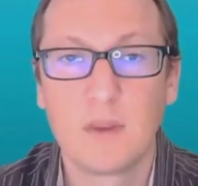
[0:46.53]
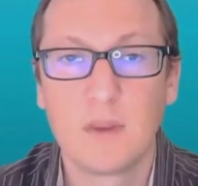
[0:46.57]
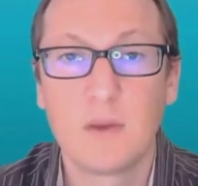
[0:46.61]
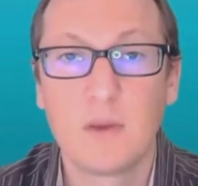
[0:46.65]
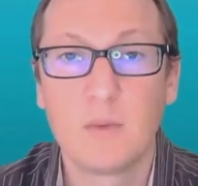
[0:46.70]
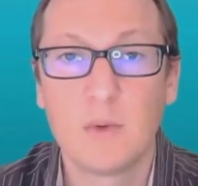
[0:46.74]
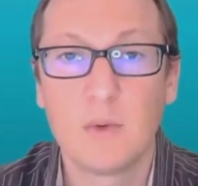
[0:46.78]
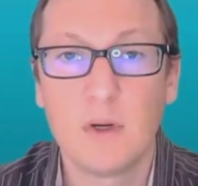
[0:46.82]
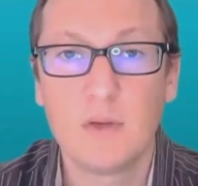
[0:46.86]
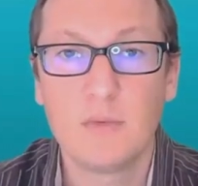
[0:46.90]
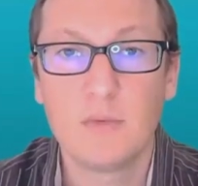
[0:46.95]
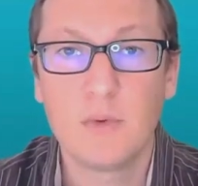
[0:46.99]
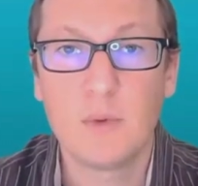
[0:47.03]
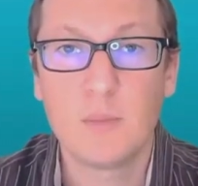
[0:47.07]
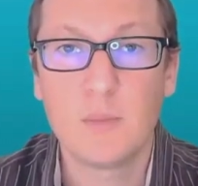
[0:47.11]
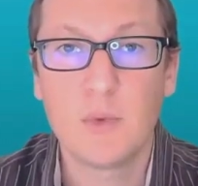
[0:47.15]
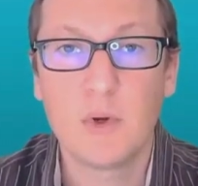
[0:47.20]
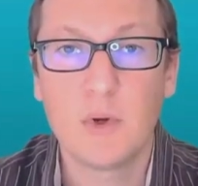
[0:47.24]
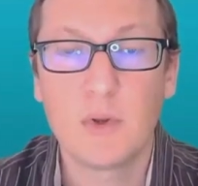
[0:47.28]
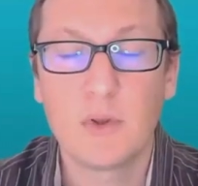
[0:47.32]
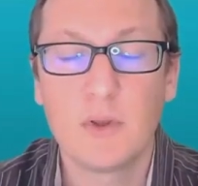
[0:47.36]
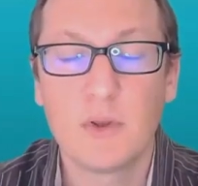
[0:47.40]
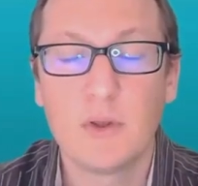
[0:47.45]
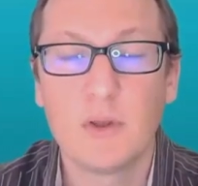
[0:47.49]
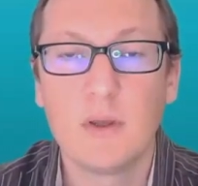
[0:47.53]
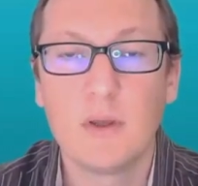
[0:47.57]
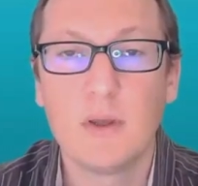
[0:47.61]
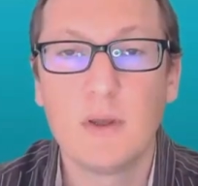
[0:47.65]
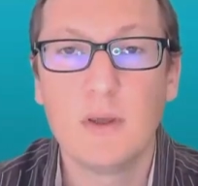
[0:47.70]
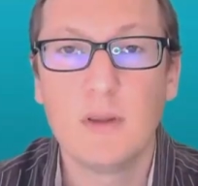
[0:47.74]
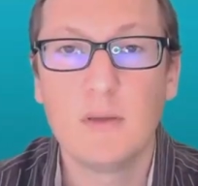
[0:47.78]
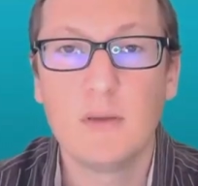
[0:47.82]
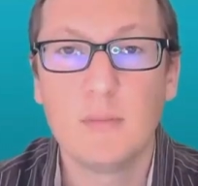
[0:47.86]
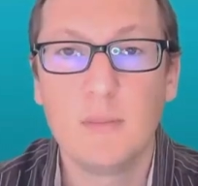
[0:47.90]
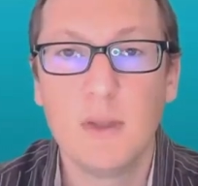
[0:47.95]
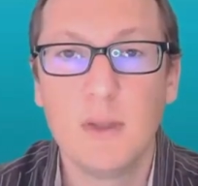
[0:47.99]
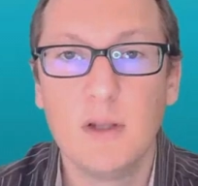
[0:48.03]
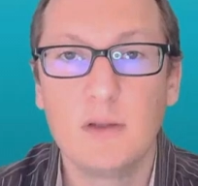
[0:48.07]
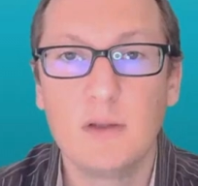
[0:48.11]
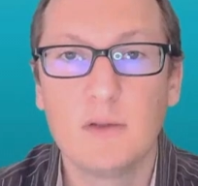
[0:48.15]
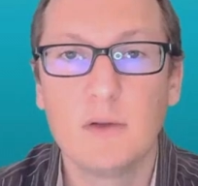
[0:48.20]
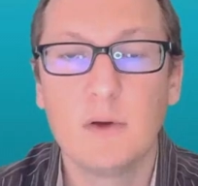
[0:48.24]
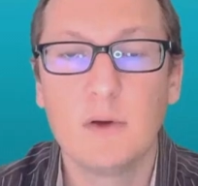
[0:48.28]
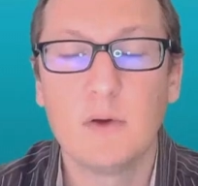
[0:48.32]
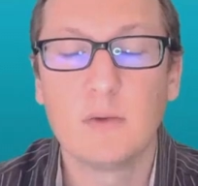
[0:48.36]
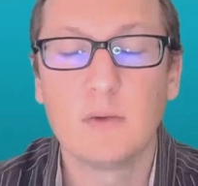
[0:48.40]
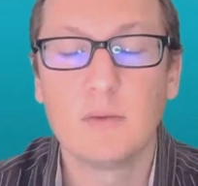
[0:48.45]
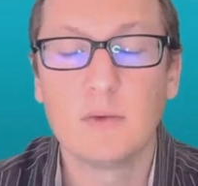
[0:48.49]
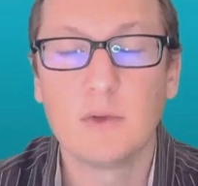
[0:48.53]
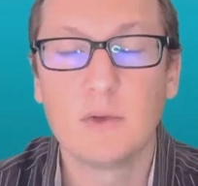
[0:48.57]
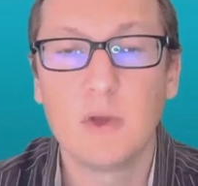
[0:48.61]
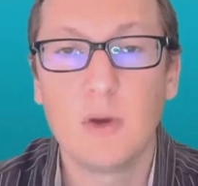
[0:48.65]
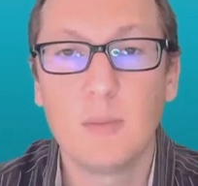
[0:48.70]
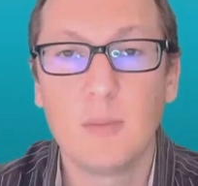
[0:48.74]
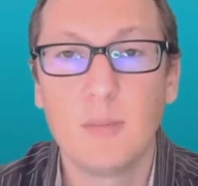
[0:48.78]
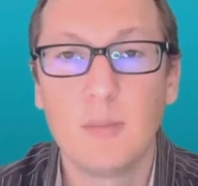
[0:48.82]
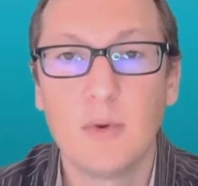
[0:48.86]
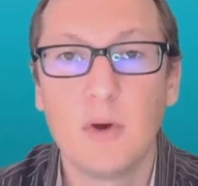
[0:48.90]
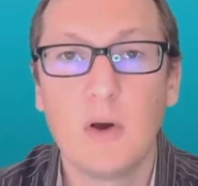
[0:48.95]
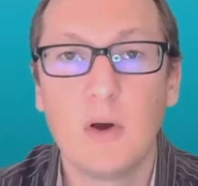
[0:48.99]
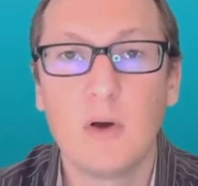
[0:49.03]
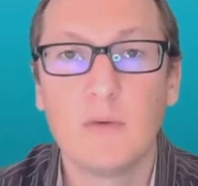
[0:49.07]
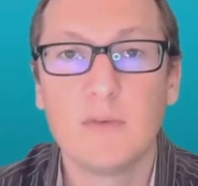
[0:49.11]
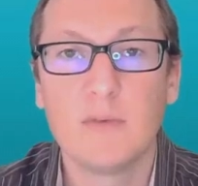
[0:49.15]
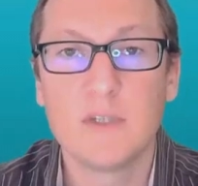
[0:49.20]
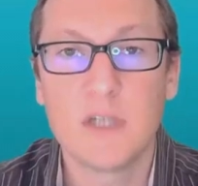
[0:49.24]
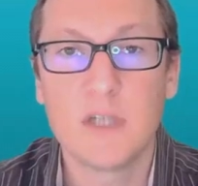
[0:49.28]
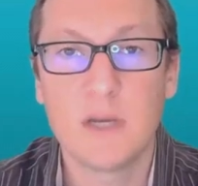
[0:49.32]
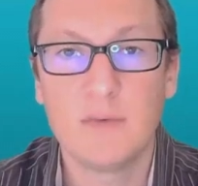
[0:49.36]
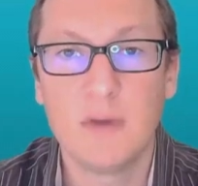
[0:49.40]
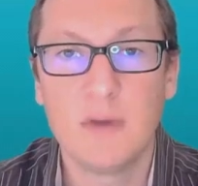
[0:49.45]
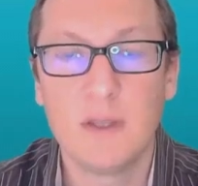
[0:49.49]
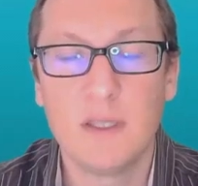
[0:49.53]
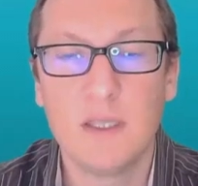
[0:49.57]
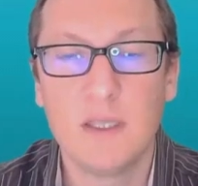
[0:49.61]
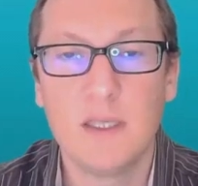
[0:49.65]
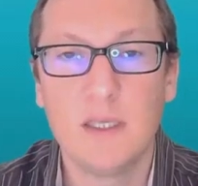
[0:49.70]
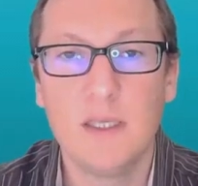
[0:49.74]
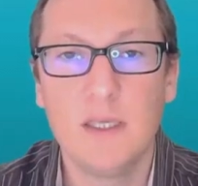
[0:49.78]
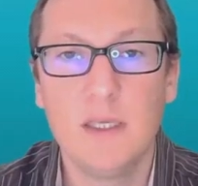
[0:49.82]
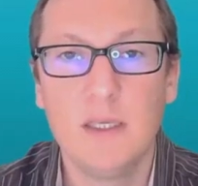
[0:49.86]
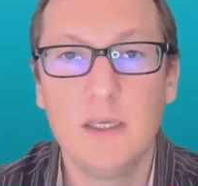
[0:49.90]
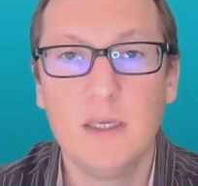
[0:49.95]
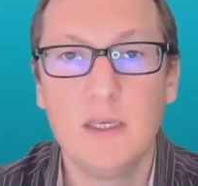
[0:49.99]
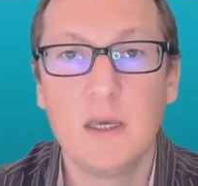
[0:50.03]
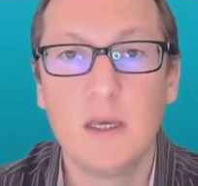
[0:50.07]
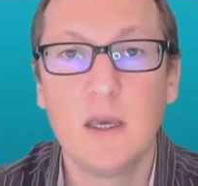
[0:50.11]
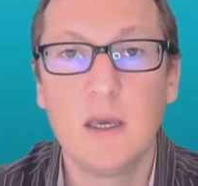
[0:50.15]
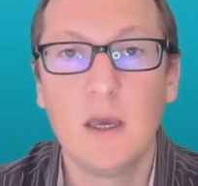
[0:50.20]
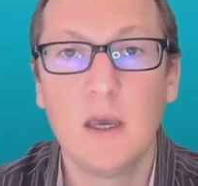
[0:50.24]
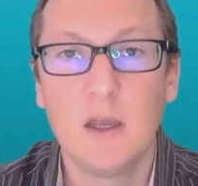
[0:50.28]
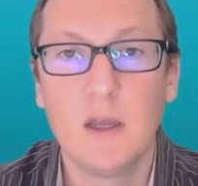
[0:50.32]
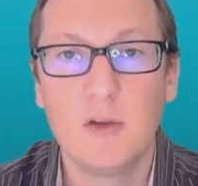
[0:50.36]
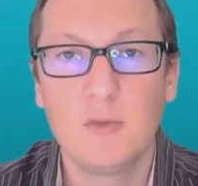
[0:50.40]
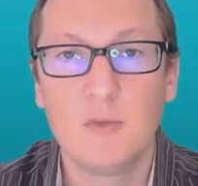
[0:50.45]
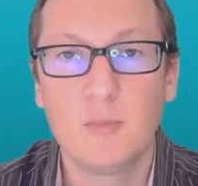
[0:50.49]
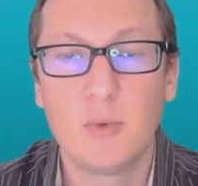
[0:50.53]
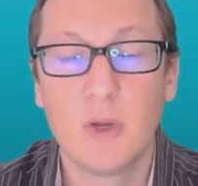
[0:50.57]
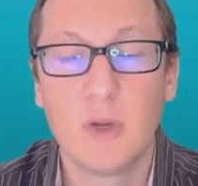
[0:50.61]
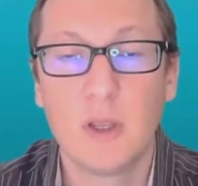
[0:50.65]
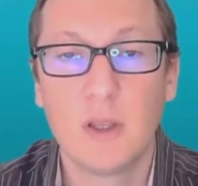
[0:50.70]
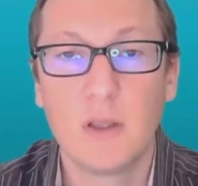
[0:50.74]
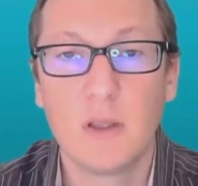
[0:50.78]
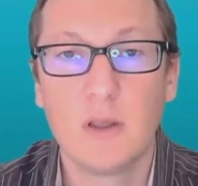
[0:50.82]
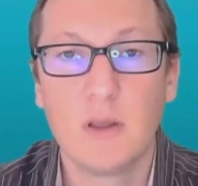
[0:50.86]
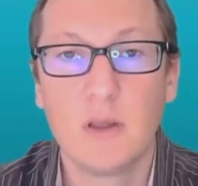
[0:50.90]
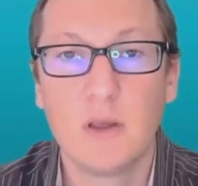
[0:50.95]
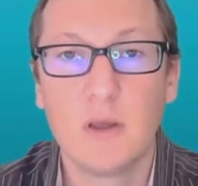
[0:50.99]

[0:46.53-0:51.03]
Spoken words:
Grails framework is built on top of Java EE and Spring,